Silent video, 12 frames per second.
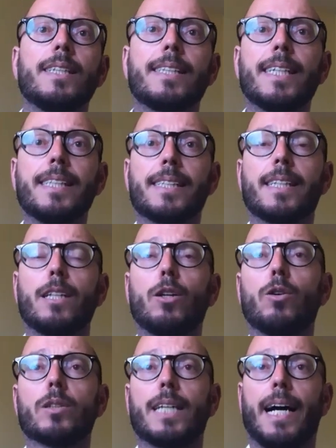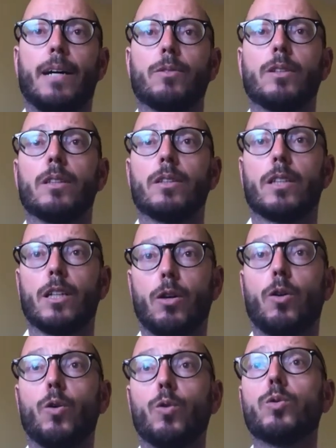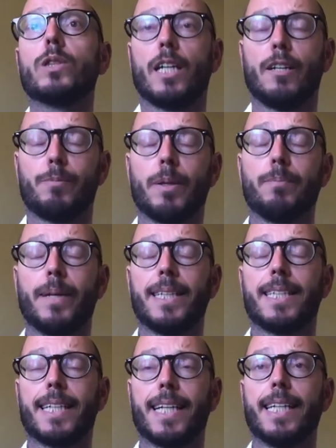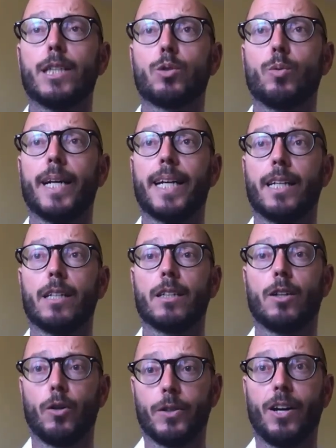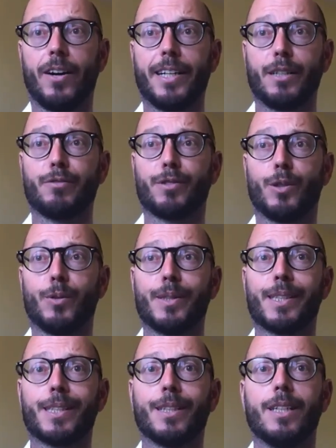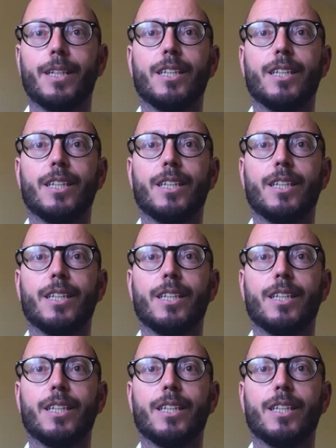Since the lockdown, the Order have been meeting each week, online of course,